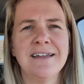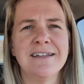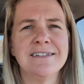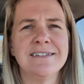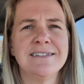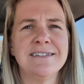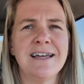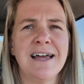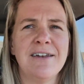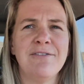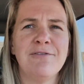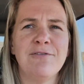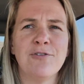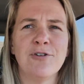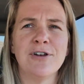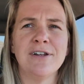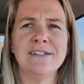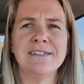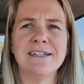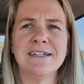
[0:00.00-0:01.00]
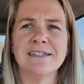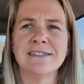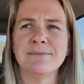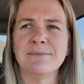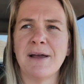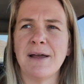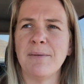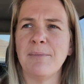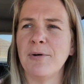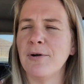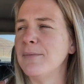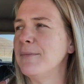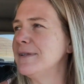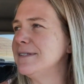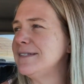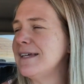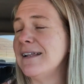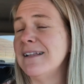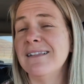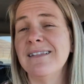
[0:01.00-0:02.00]
It's 10:46. My
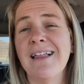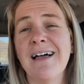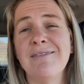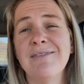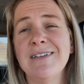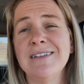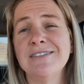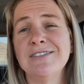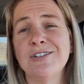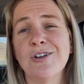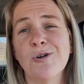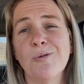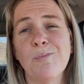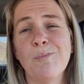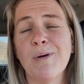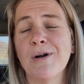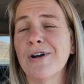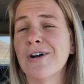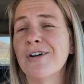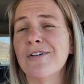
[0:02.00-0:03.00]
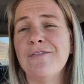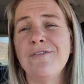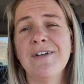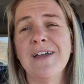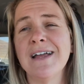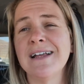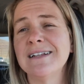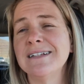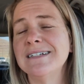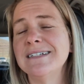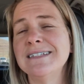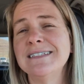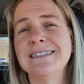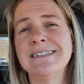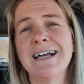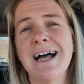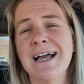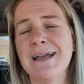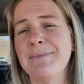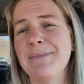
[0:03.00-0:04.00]
appointment's at 11, so perfect
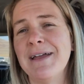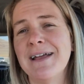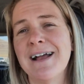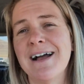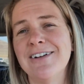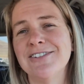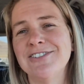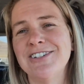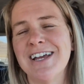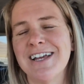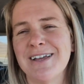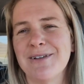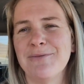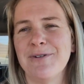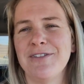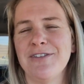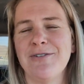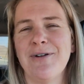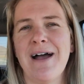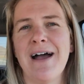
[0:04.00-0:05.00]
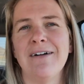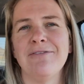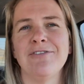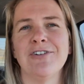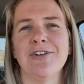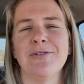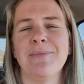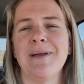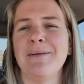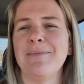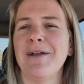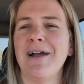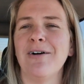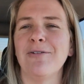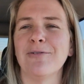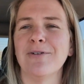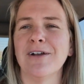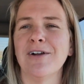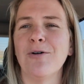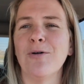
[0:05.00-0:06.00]
timing. I'll check in with you after. Maybe I'll
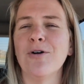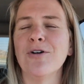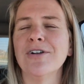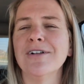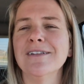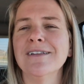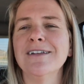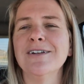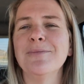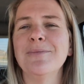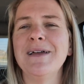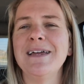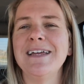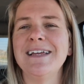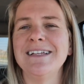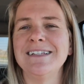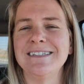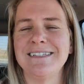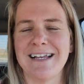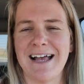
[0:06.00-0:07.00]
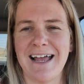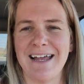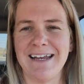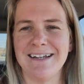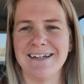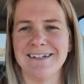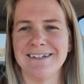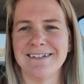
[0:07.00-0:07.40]
record a little bit inside.